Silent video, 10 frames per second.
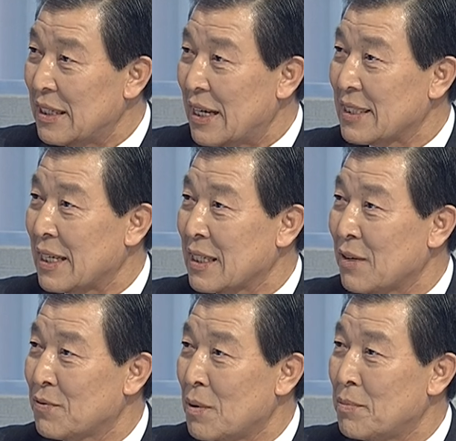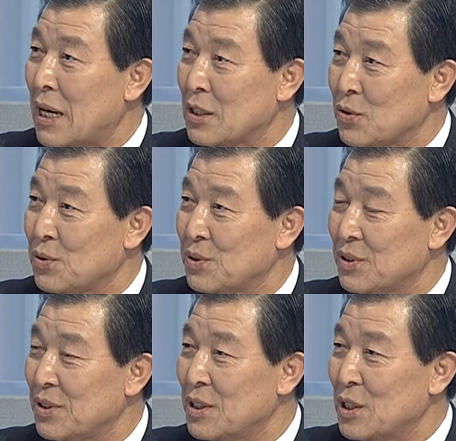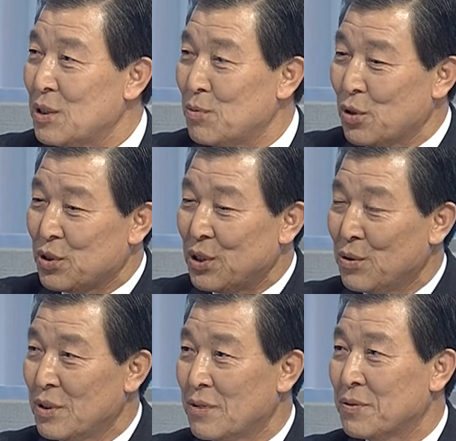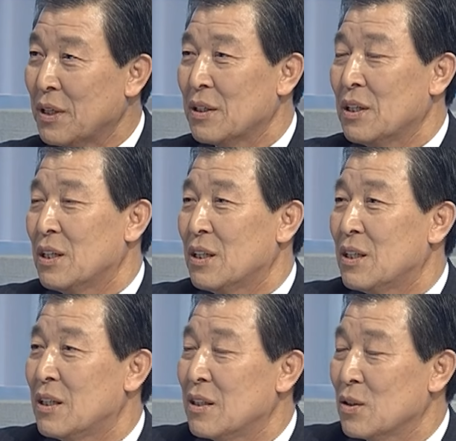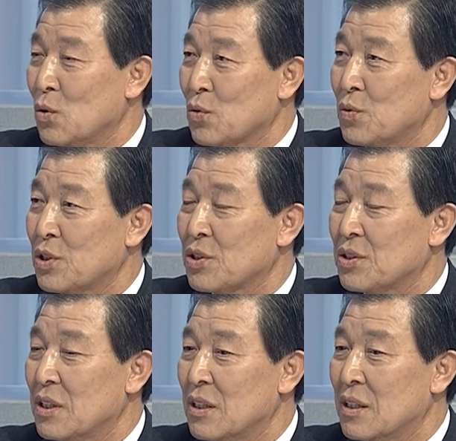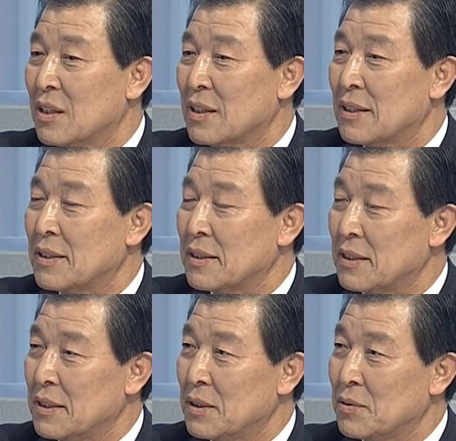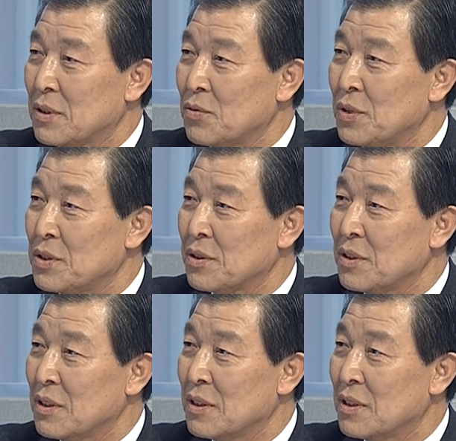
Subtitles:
As I came from Paju, most of northwest the region,